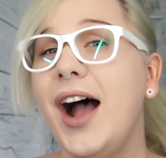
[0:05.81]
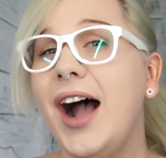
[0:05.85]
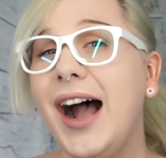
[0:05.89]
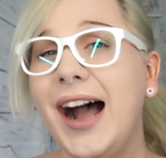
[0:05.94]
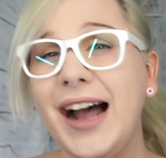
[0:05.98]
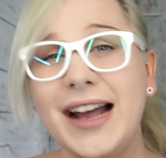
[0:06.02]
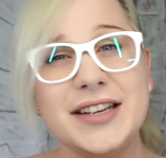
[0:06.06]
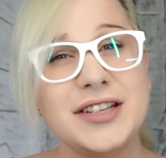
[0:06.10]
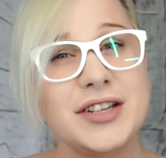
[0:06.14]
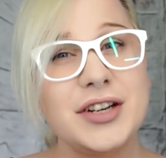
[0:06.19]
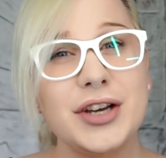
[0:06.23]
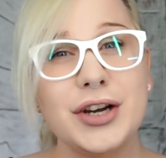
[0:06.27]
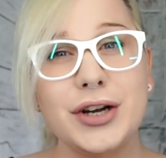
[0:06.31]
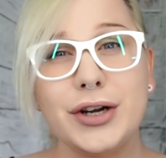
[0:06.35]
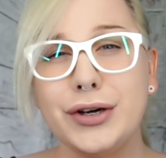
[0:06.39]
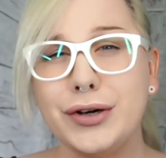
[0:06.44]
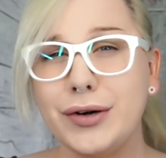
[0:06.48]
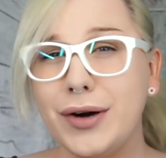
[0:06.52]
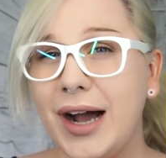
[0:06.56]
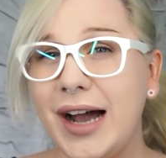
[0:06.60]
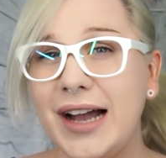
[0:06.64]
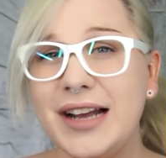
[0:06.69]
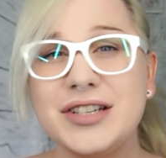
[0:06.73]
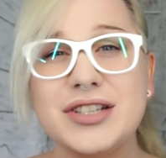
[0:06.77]
I don't
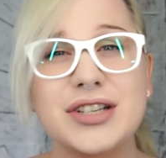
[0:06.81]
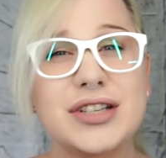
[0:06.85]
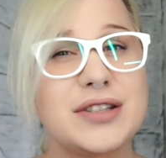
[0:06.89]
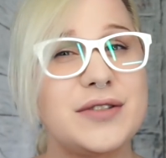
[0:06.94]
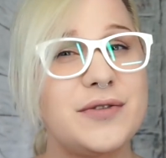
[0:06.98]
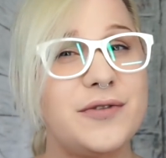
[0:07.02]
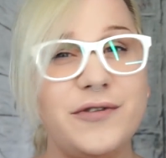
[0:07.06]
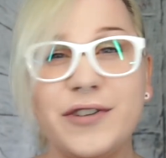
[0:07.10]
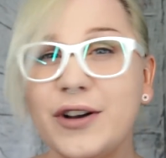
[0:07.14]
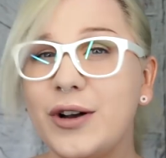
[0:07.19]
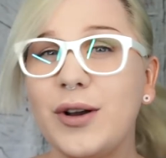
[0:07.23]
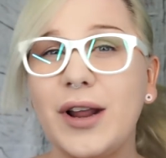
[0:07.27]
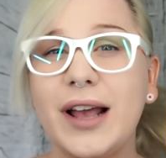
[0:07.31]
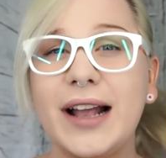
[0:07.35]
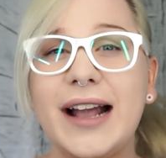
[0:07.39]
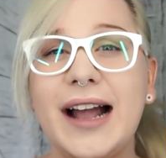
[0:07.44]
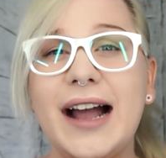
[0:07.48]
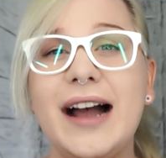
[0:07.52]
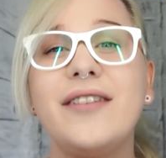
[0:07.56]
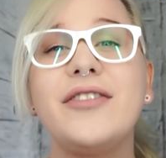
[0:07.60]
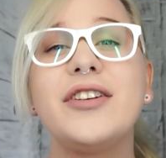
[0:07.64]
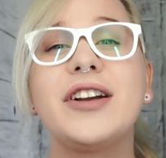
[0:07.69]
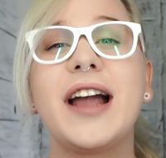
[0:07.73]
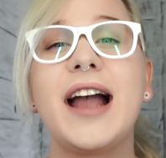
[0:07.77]
know, I just feel like
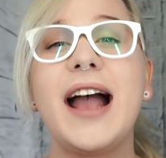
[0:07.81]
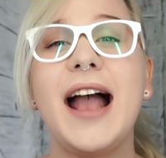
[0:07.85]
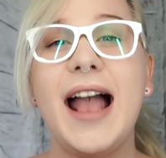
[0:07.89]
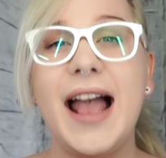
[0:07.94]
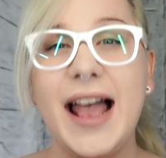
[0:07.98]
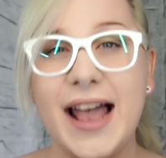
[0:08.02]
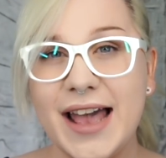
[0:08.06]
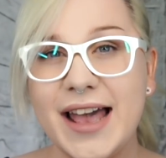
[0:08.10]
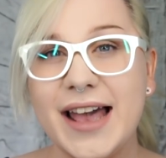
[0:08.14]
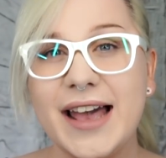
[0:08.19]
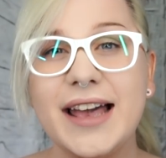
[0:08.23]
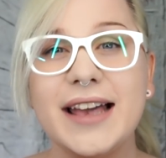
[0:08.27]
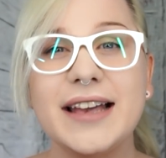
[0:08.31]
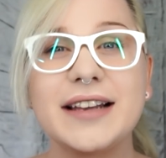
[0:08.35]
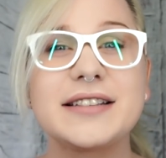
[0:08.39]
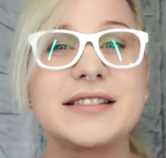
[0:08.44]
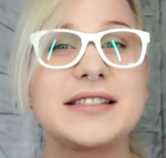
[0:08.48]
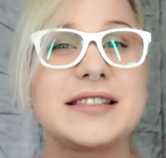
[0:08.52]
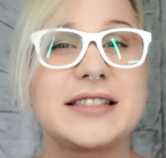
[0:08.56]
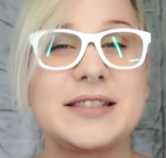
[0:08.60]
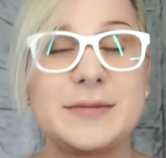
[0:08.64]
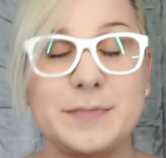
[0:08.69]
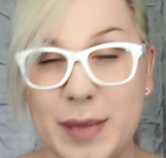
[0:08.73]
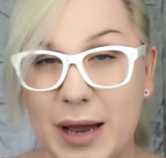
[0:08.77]
having a hair
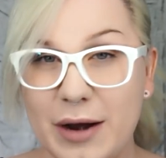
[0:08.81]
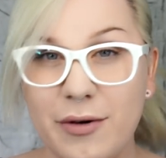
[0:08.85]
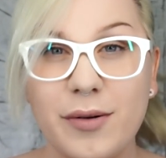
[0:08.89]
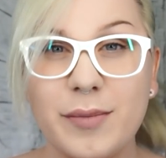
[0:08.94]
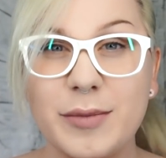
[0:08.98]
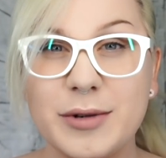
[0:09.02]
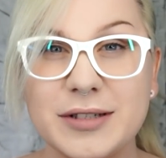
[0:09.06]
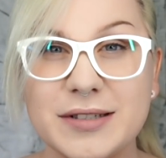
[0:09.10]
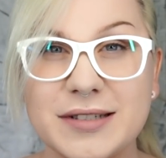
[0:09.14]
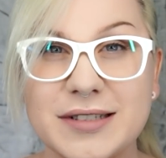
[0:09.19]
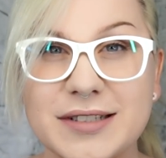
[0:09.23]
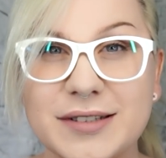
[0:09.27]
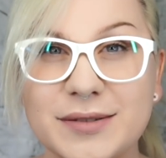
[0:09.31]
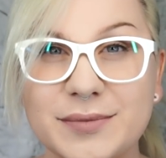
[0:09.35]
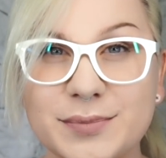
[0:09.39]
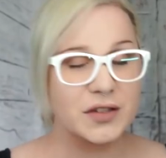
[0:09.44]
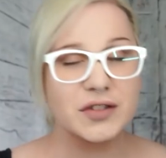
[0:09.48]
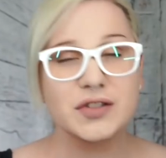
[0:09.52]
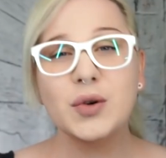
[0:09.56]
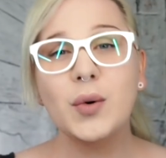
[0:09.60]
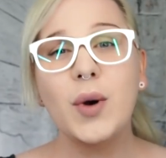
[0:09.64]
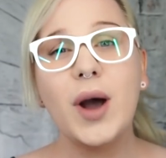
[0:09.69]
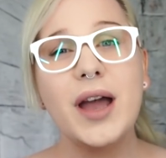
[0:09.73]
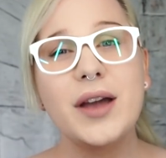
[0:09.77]
experiment.
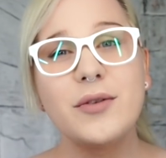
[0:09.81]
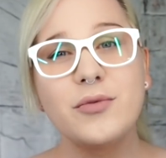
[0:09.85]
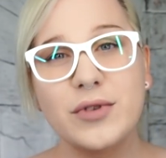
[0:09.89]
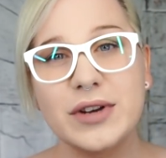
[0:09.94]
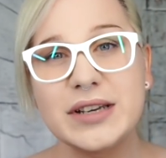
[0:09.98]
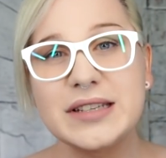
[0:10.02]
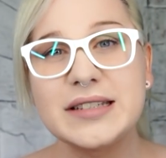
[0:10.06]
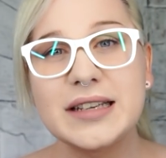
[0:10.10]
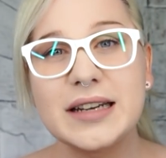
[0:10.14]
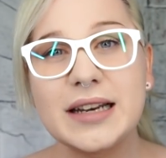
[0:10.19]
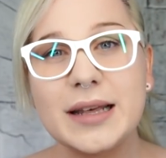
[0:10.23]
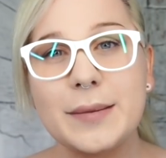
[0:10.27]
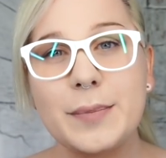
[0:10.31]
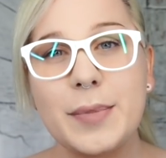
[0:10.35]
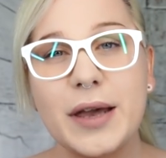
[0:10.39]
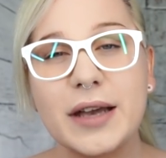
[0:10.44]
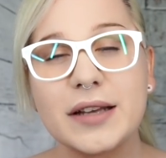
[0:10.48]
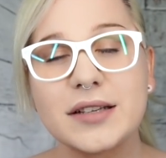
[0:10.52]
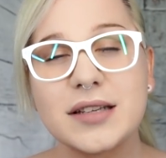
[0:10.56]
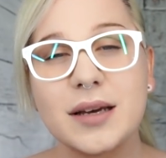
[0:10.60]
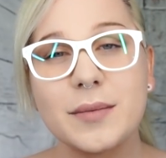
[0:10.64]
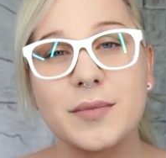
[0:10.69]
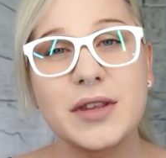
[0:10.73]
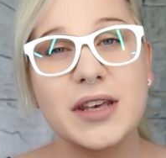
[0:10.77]
So I recently
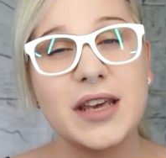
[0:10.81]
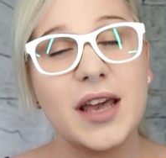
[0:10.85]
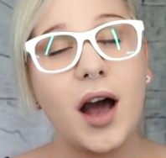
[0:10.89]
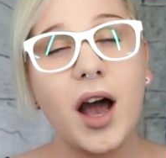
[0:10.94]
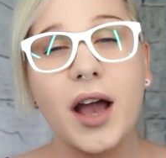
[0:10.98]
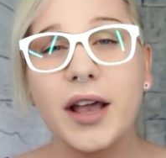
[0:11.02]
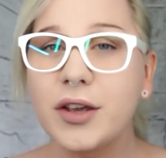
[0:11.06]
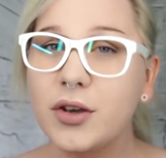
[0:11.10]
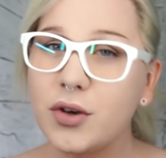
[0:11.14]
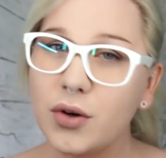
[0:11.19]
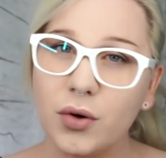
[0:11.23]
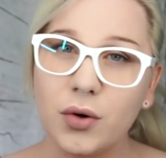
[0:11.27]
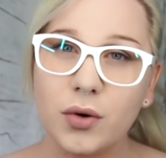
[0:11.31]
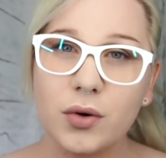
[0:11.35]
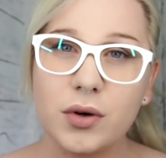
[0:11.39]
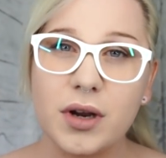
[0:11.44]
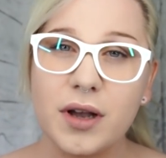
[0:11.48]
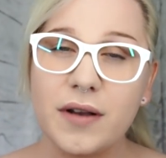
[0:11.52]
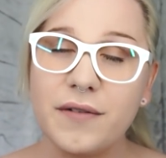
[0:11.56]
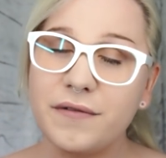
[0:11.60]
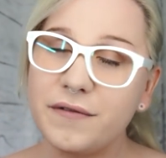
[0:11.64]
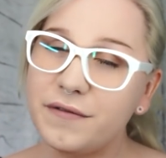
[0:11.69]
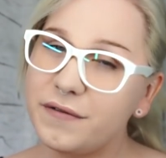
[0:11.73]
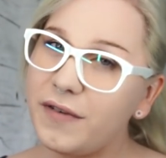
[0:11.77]
picked up the
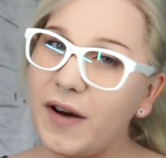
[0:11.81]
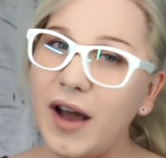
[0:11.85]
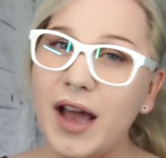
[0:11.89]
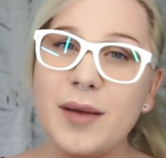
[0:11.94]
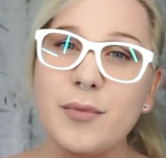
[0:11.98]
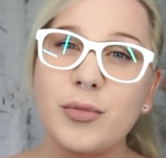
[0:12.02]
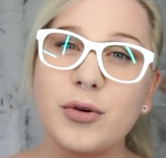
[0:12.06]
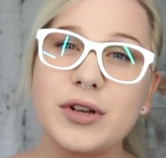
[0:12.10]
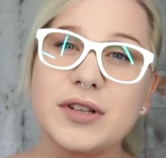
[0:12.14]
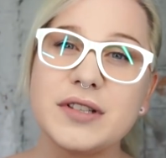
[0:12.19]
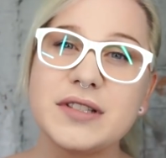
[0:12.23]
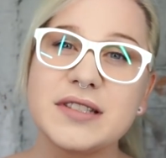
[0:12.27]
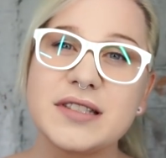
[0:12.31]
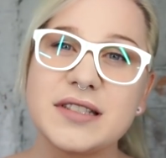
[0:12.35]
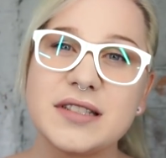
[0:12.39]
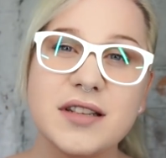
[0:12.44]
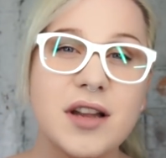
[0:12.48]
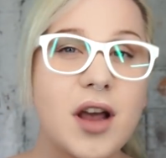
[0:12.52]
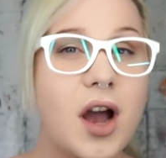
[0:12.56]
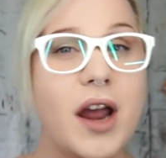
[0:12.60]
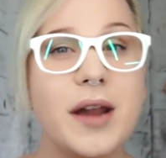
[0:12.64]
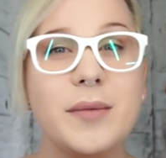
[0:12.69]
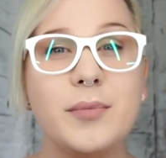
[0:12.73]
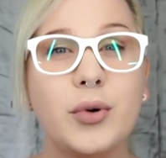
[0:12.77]
Igora Vibrance
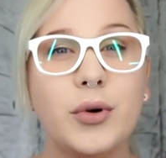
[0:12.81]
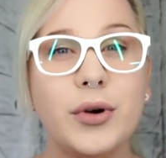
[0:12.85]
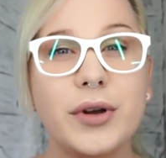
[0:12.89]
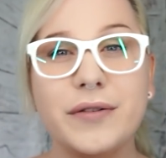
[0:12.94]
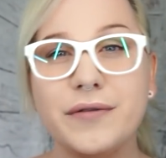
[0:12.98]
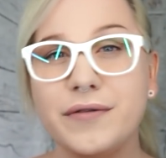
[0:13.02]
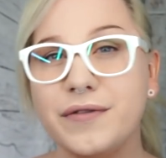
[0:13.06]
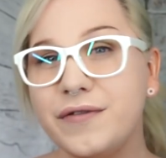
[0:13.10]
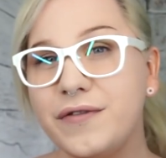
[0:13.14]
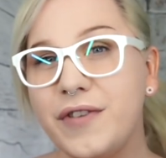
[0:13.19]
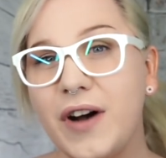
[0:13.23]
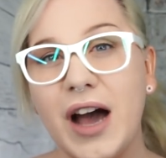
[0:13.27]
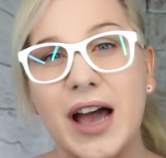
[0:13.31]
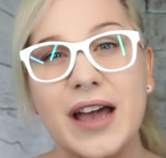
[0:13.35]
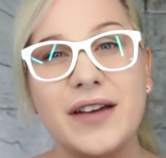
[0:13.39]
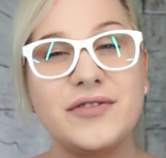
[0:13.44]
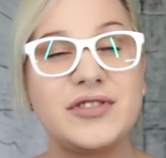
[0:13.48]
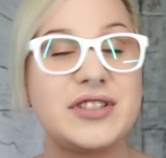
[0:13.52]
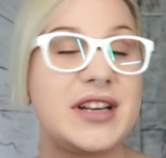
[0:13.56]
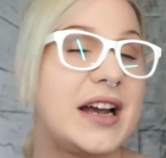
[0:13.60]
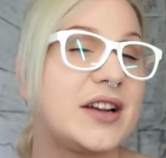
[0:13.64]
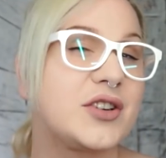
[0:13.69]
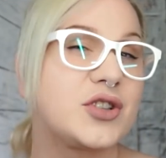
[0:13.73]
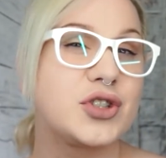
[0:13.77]

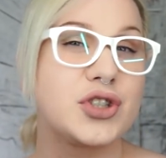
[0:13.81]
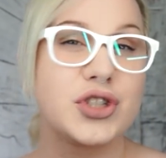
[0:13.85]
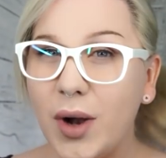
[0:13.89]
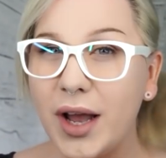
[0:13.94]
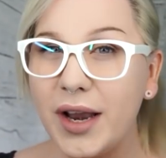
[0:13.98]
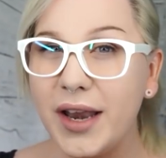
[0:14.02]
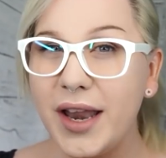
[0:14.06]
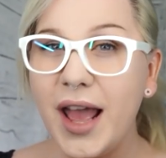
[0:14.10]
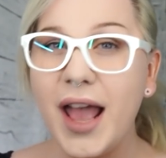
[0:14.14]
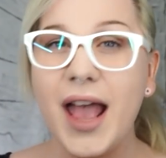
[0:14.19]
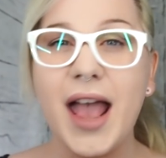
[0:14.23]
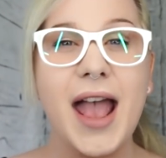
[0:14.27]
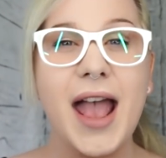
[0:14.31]
9.5-1